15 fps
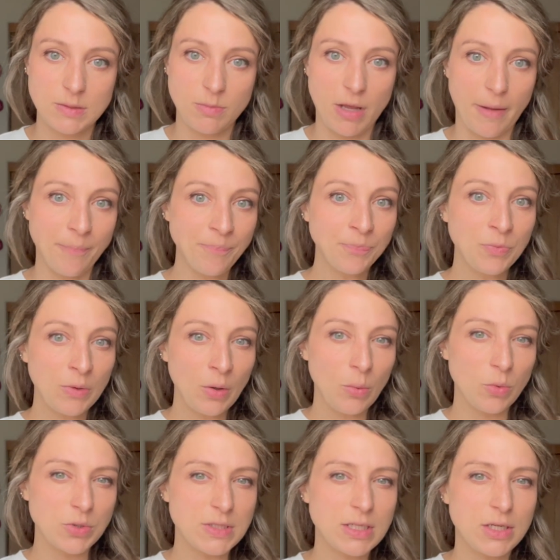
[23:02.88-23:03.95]
but
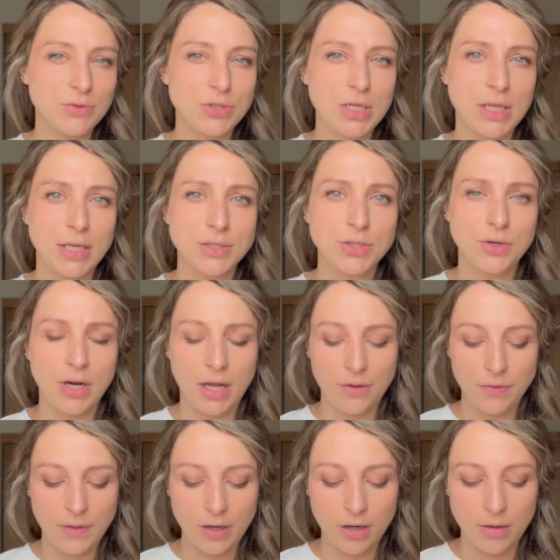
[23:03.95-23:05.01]
we'll see if she lets her
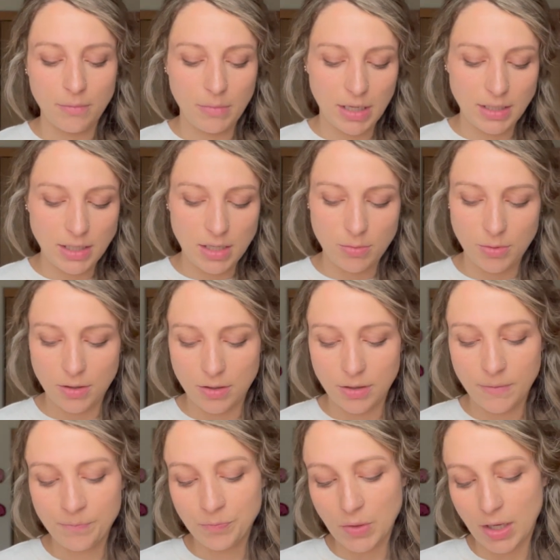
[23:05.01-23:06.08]
out there. My neighbor
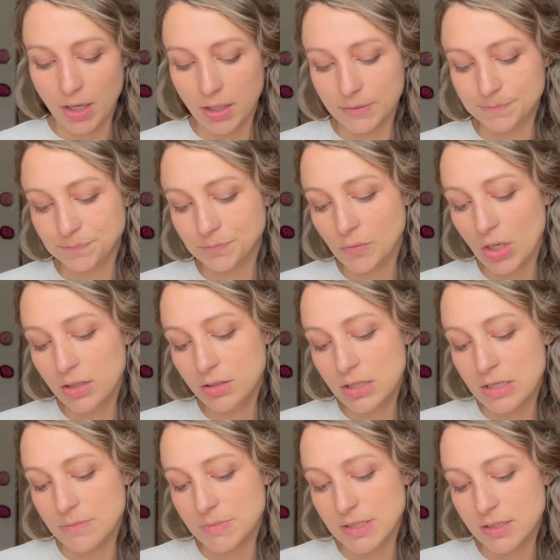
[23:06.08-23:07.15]

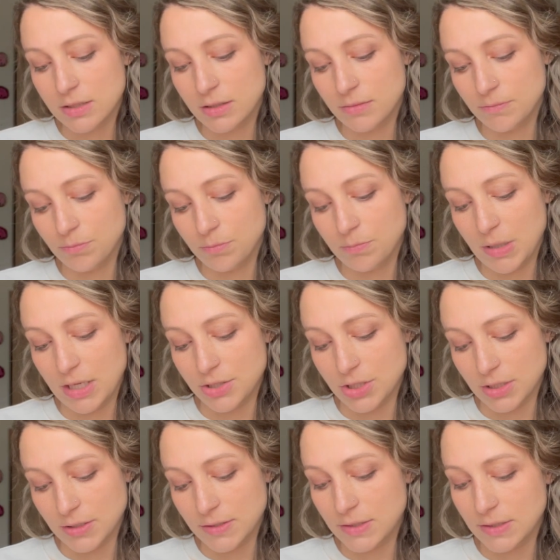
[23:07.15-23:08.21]
keeps
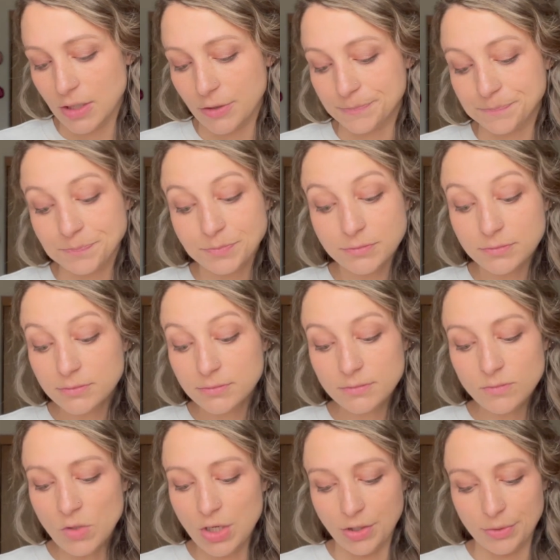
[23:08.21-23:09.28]
pigeons, so,
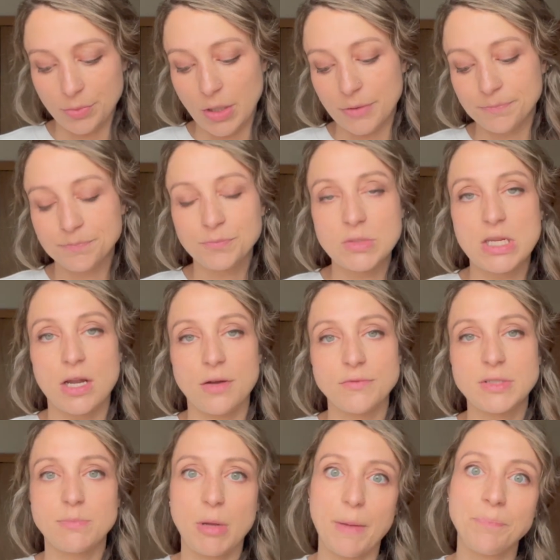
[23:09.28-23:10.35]
or well,
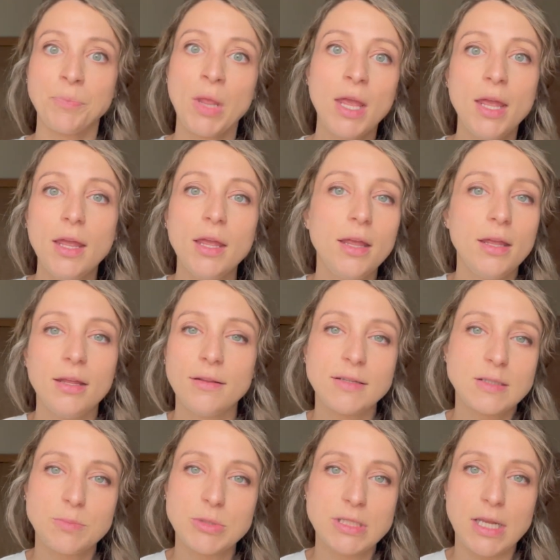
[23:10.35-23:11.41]
doves, but
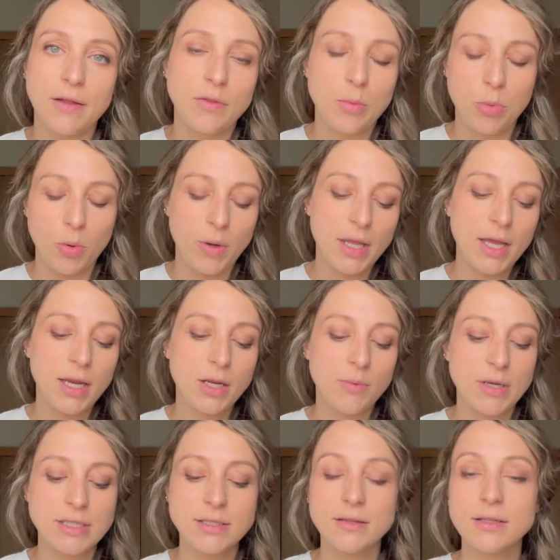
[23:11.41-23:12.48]
it's beside the point.
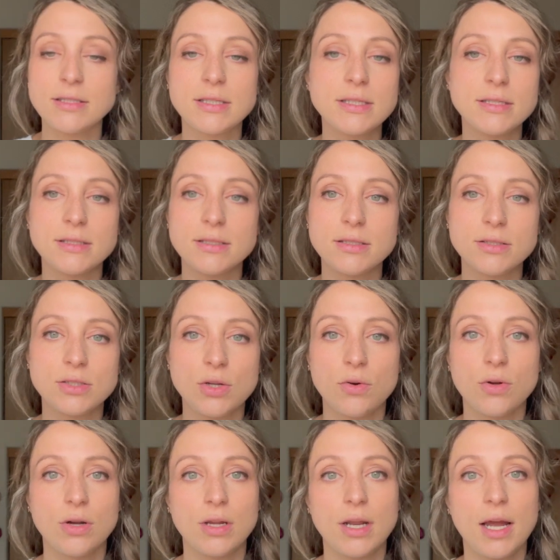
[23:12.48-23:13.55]
Anyways, this is so
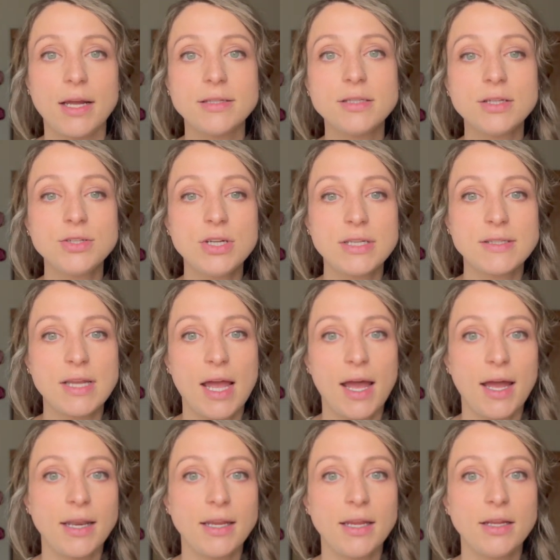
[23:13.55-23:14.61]
good. I suggest
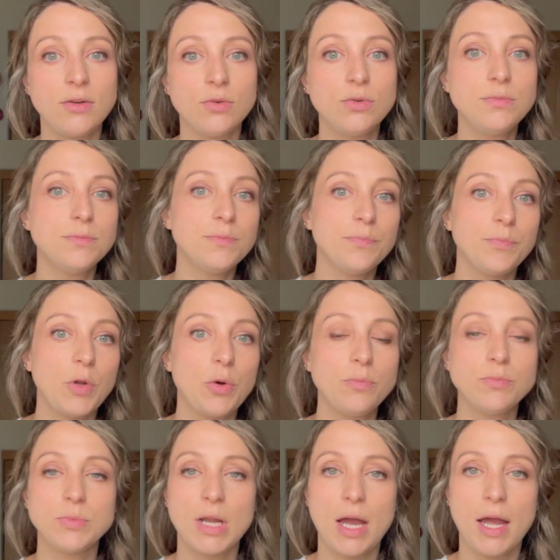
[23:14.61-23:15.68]
adding, oh, nope,
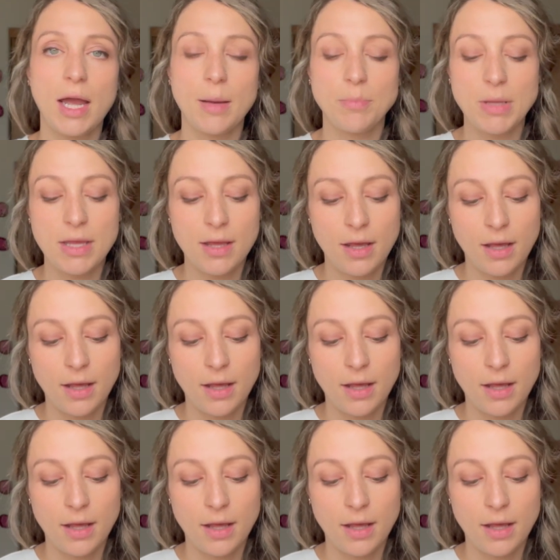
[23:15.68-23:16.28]
not happy,